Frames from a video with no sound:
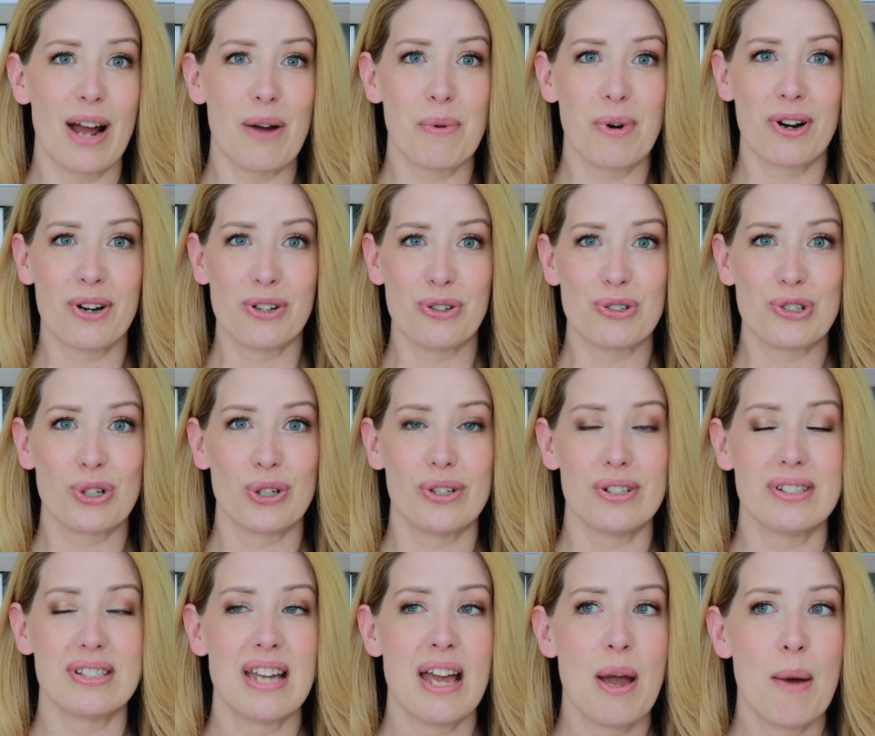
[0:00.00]
I wear
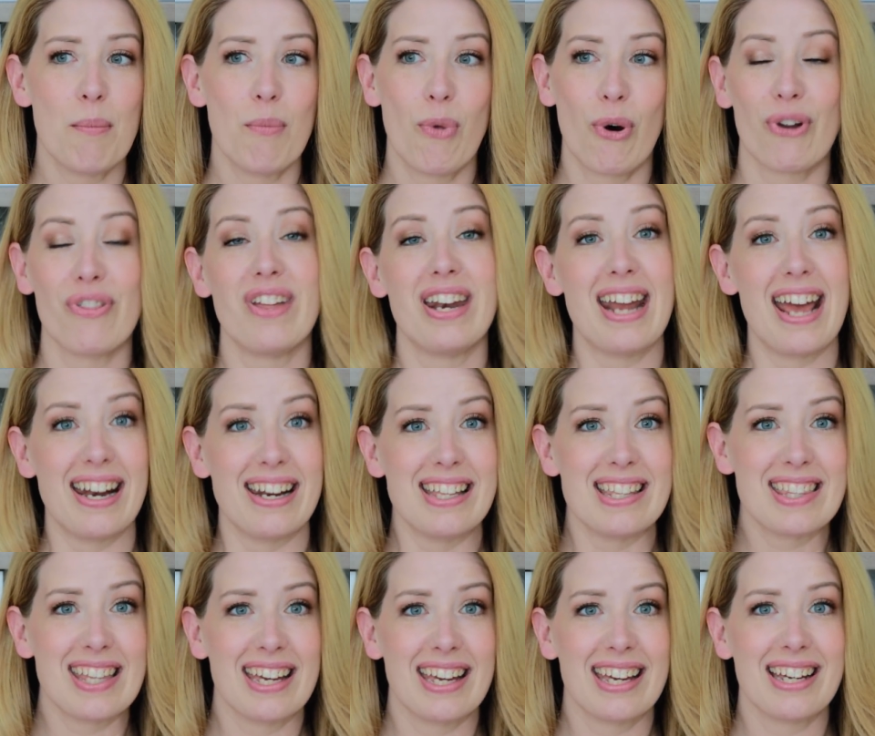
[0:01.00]
neutrals more than
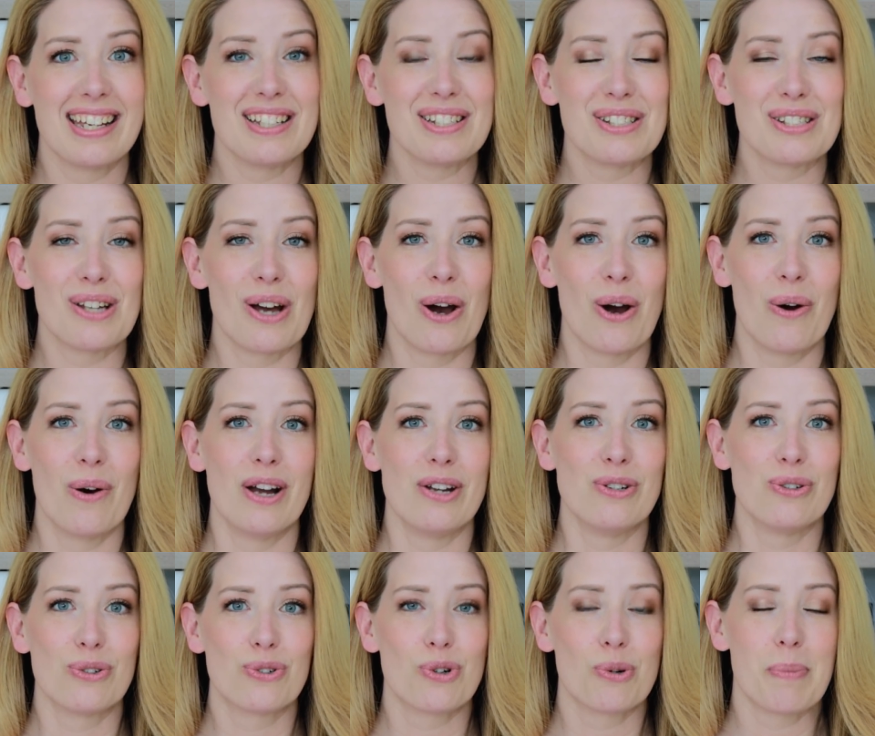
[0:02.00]
anything, so a
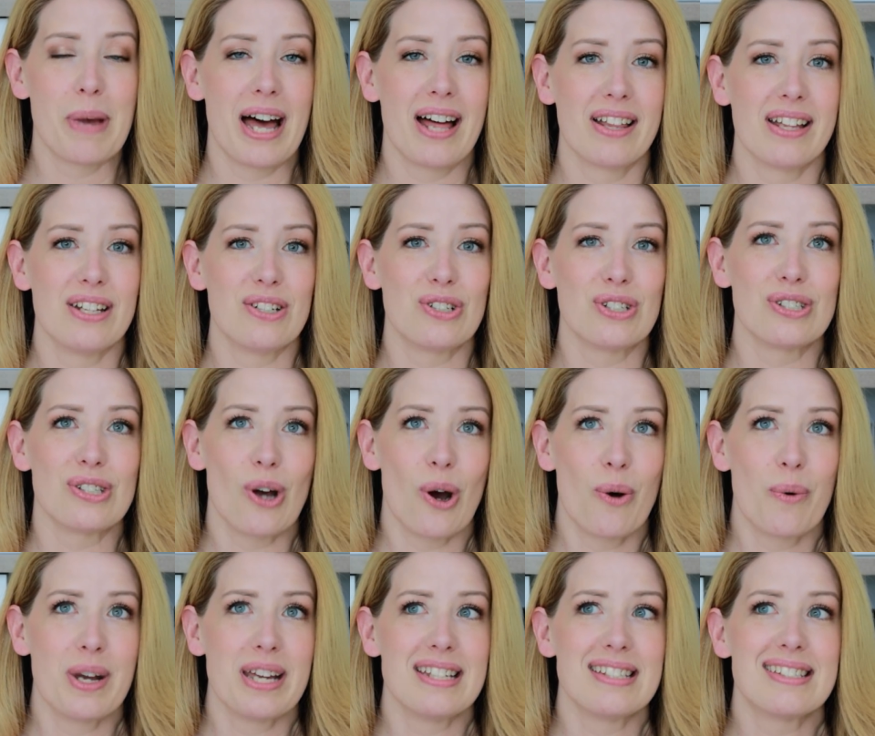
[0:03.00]
neutral palette just
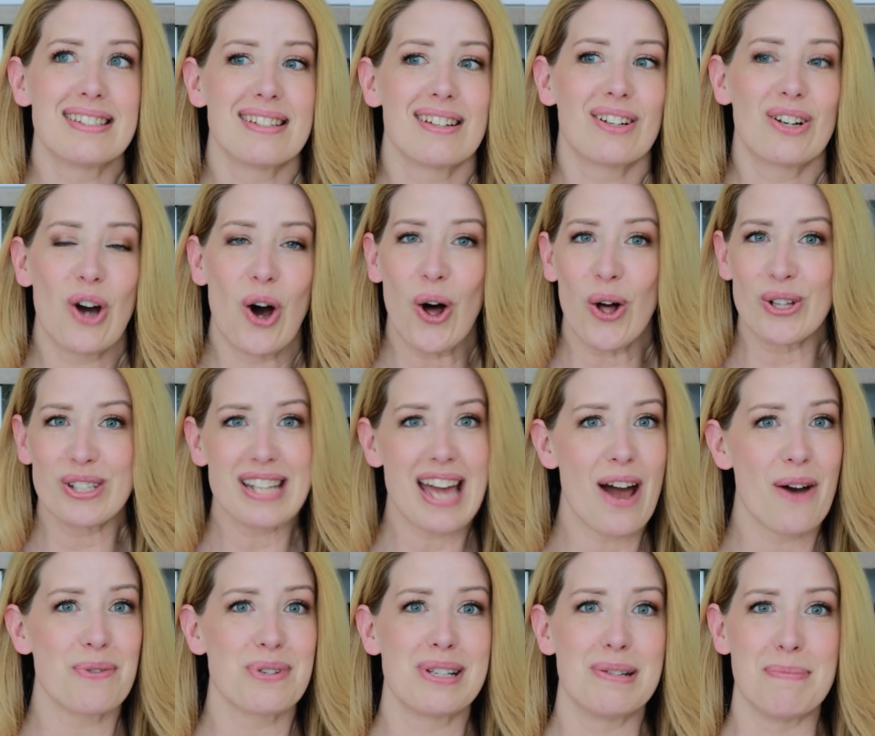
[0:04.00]
always calls
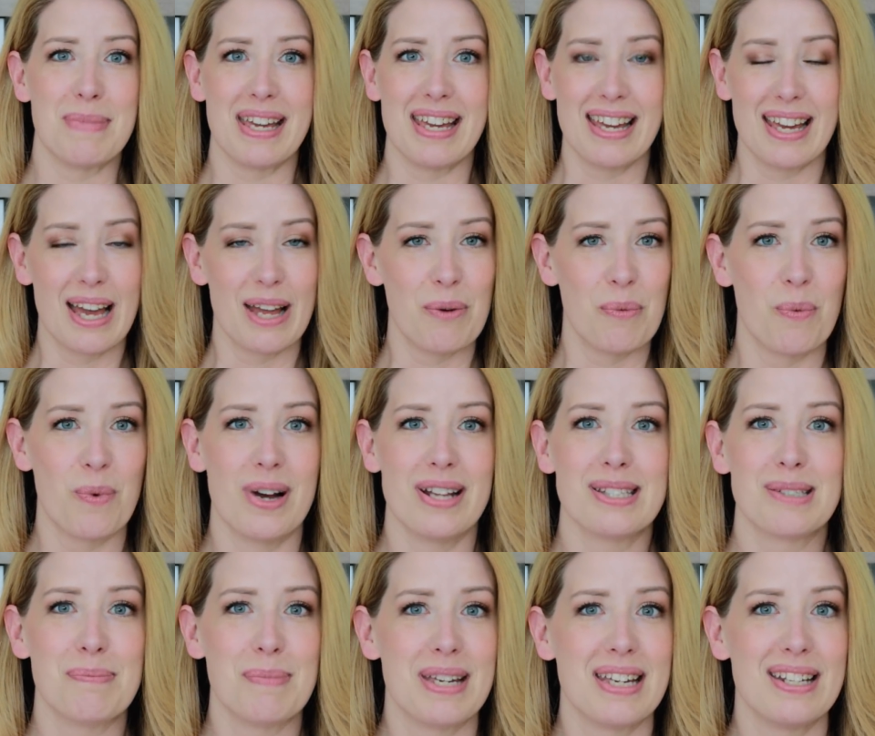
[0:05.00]
out to me and
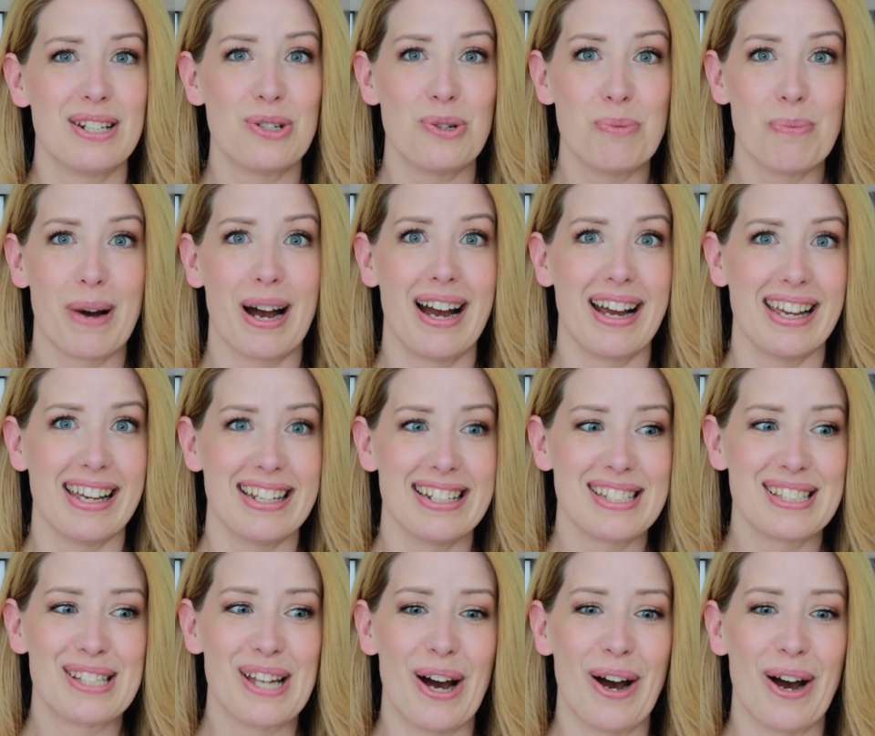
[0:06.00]
wants me to buy it.